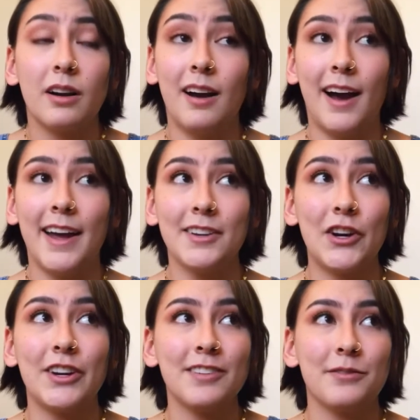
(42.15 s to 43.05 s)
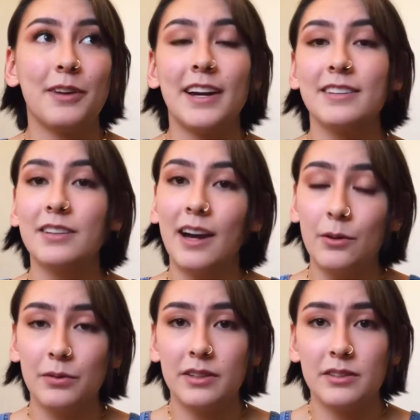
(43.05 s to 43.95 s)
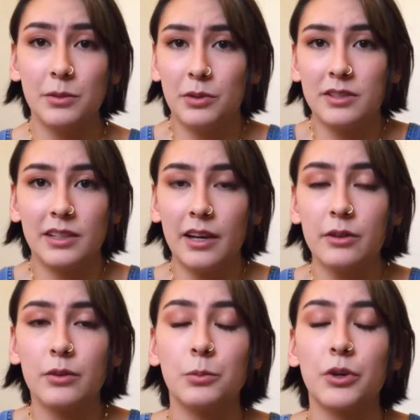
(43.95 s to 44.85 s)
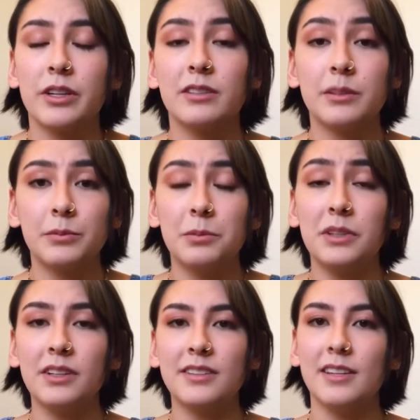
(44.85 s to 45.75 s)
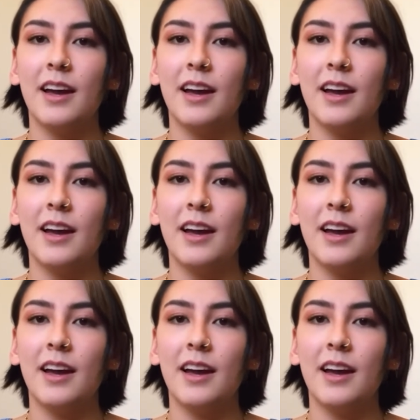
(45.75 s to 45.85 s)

I couldn't find outfits to put together in the morning simply because